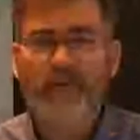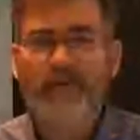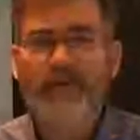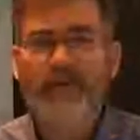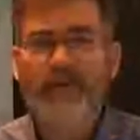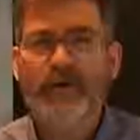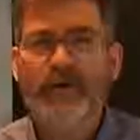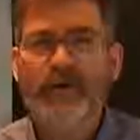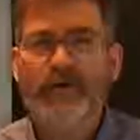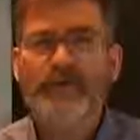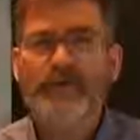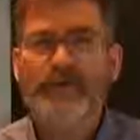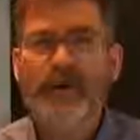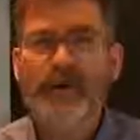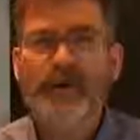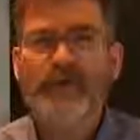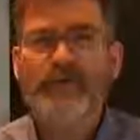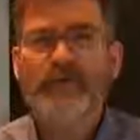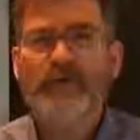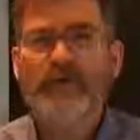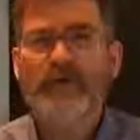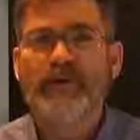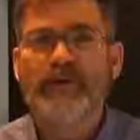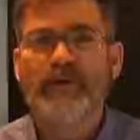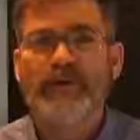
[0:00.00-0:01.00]
for
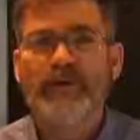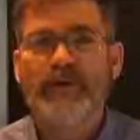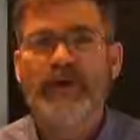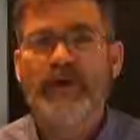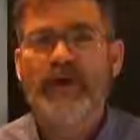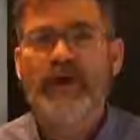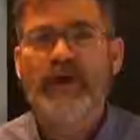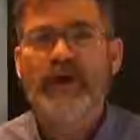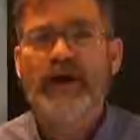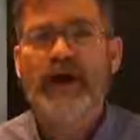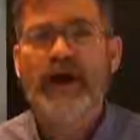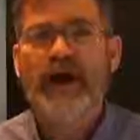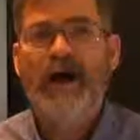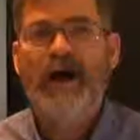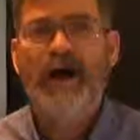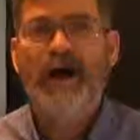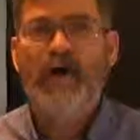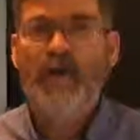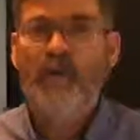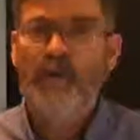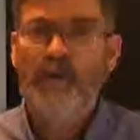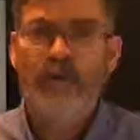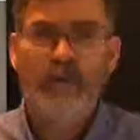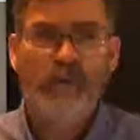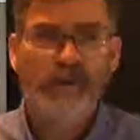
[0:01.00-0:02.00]
example,
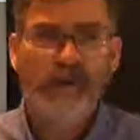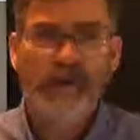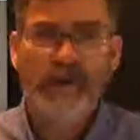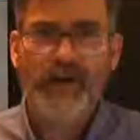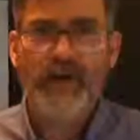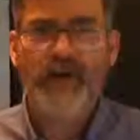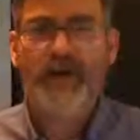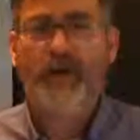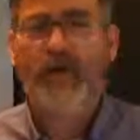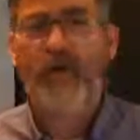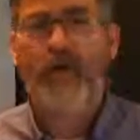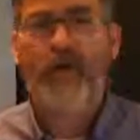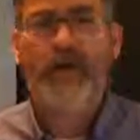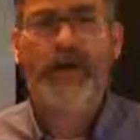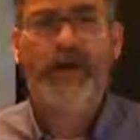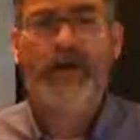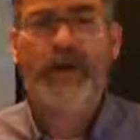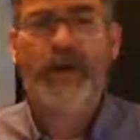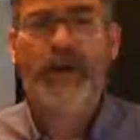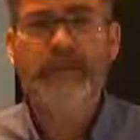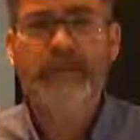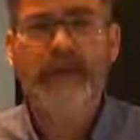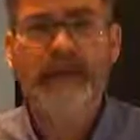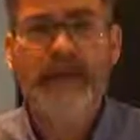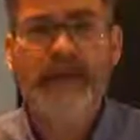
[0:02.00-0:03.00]
that could hold a
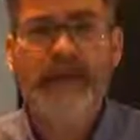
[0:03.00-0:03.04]
couple